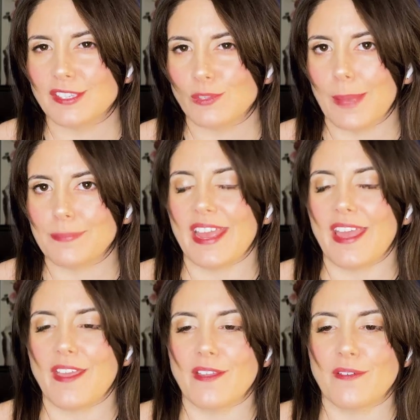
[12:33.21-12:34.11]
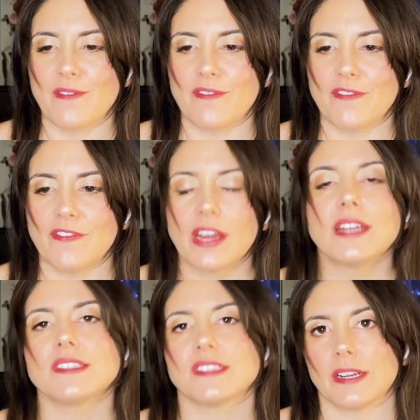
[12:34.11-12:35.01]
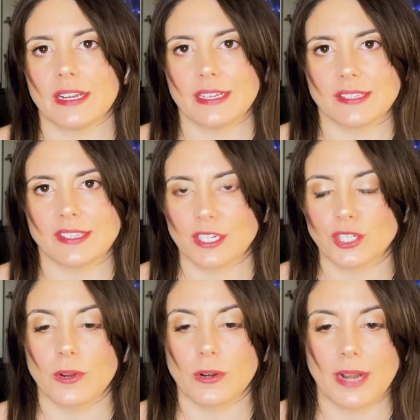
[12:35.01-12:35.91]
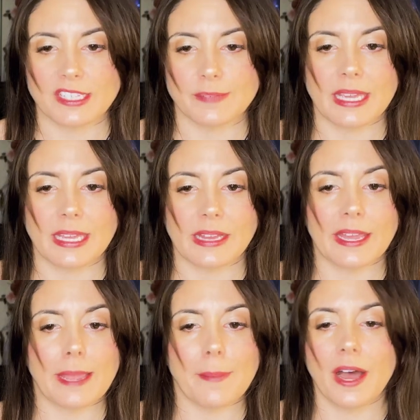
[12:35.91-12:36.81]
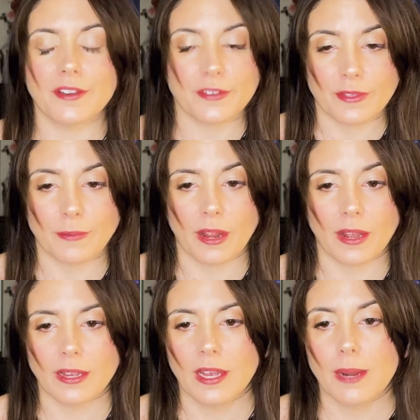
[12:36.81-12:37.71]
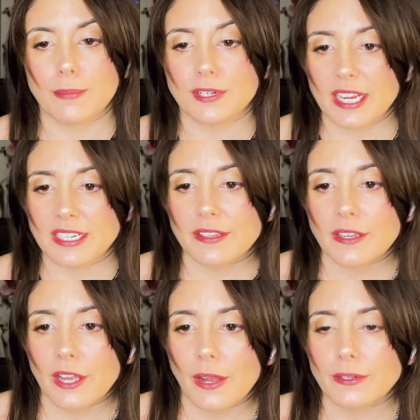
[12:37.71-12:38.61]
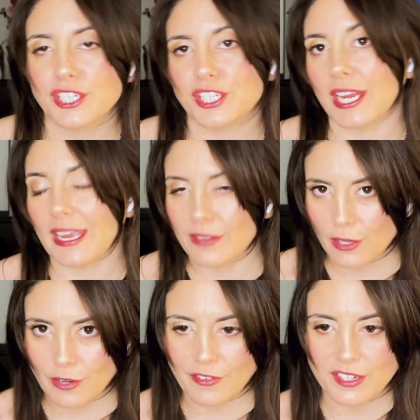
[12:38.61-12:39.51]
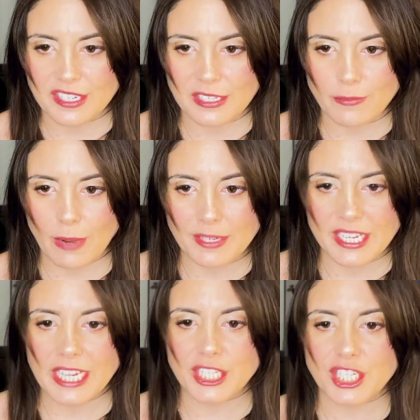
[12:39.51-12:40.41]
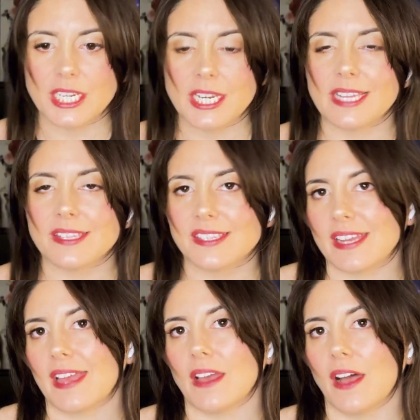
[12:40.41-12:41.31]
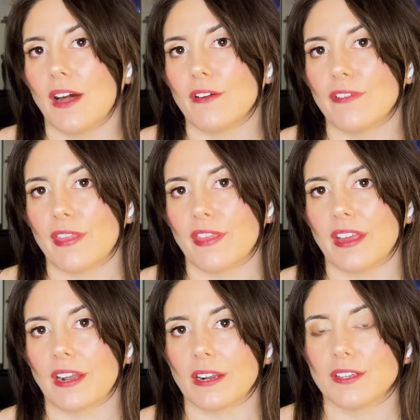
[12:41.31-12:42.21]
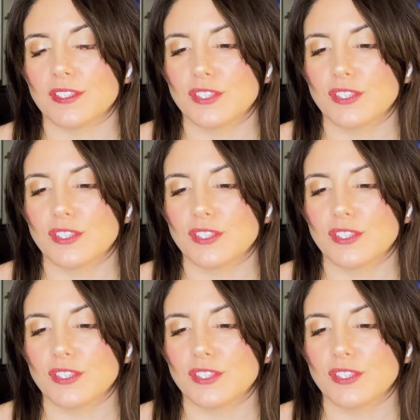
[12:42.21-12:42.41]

swept a very serious sexual harassment claim under the rug, protecting the coach and the university's reputation instead of their